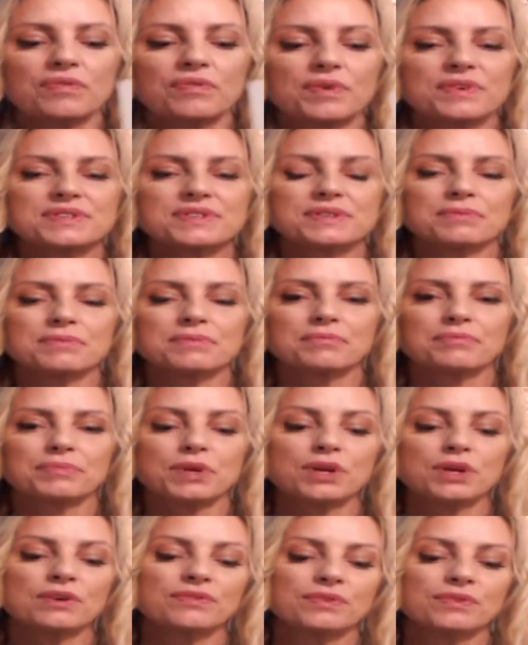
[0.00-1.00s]
with some
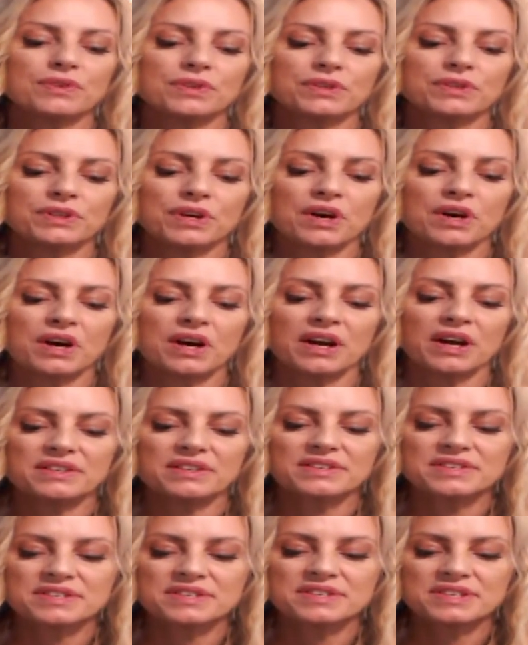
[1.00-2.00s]
beautiful
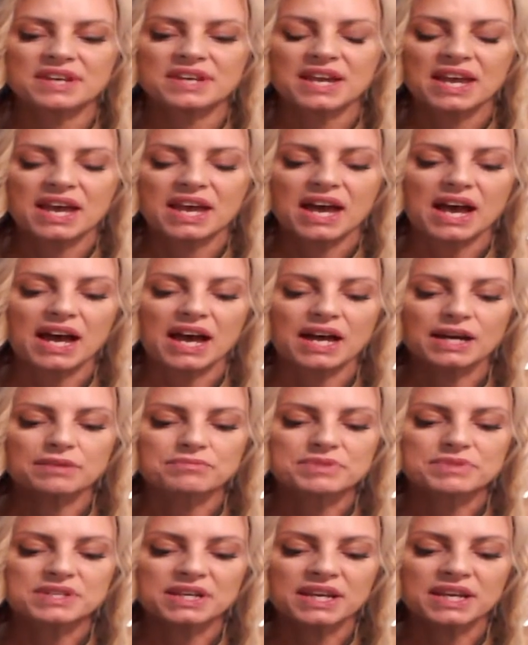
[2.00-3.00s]
nights
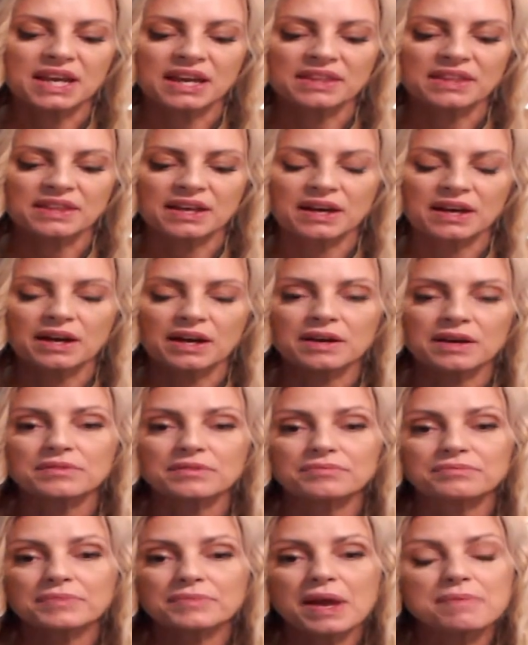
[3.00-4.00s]
together,
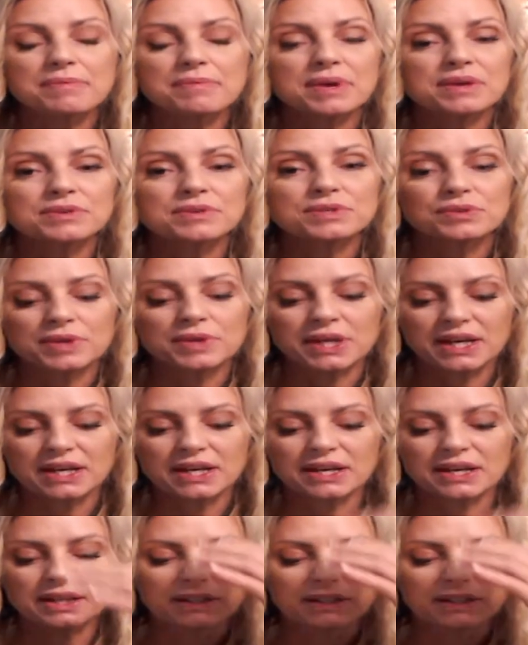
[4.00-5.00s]
maybe doing
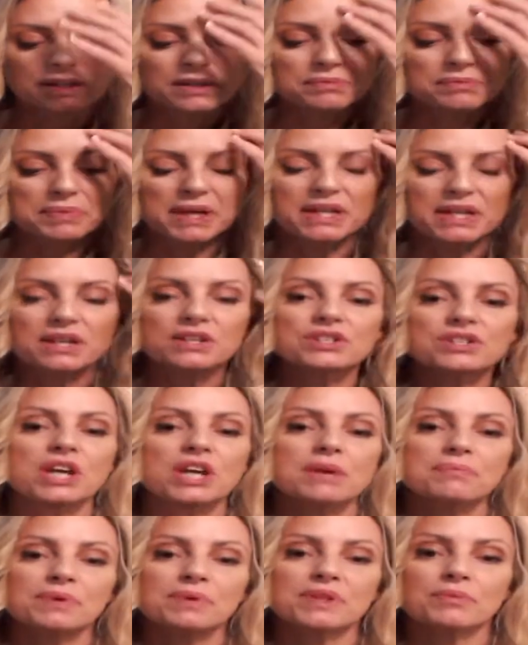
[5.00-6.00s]
it a little bit
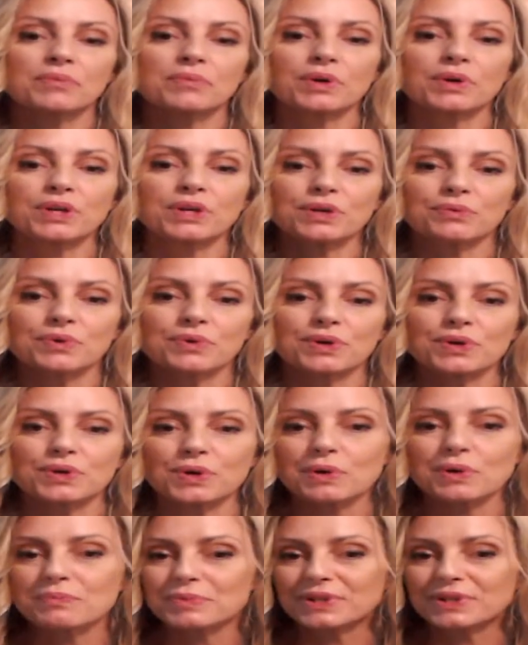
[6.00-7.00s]
cheaper than what you would
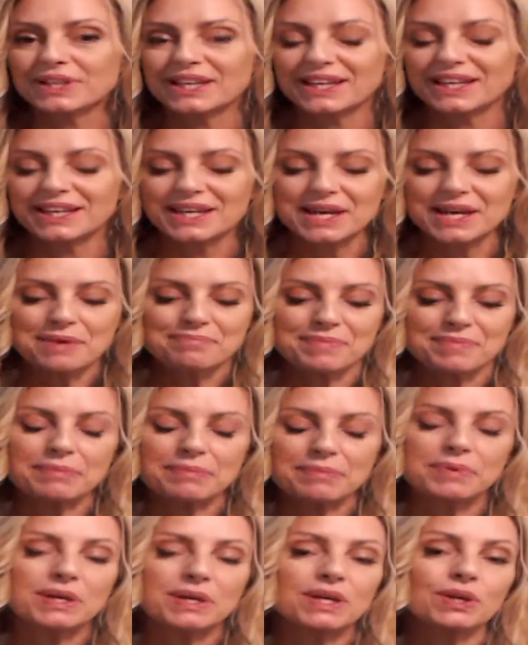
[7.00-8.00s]
normally.
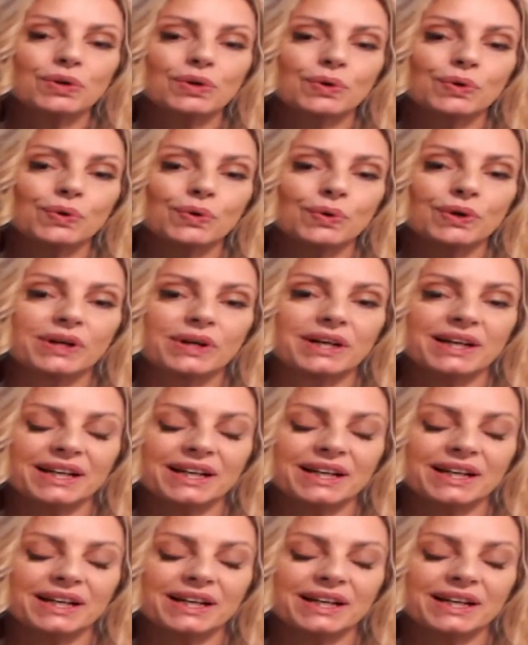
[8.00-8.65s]
Maybe you're,